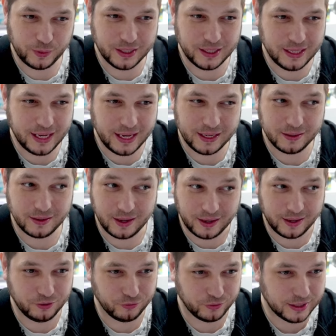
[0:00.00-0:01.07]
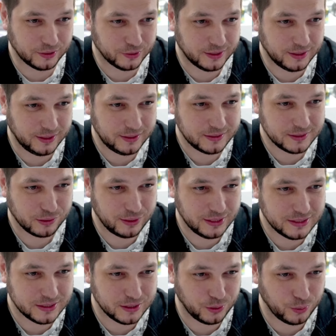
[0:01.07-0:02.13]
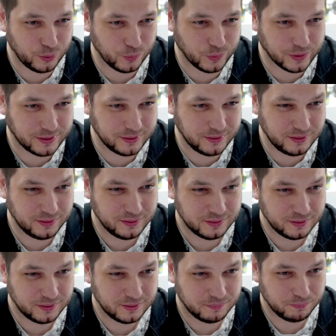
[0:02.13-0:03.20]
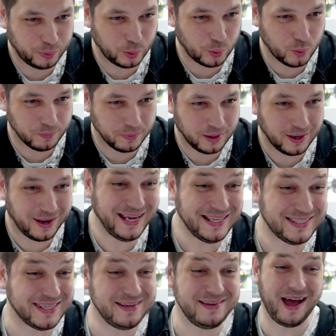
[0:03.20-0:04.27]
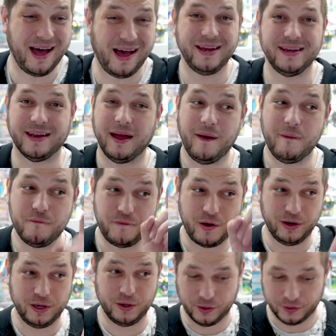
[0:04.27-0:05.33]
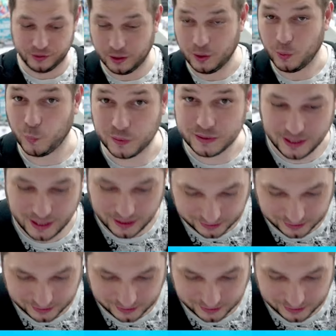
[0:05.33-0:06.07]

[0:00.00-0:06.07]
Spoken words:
get a high grade on this. 3, 2, 1. Boom. It's a 9. Very good. We'll take a